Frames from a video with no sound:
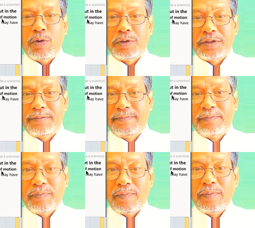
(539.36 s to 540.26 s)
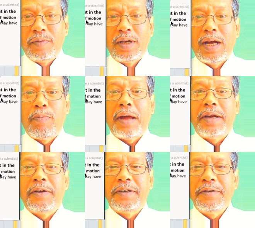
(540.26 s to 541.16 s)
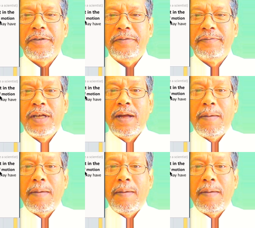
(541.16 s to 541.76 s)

force applied on you.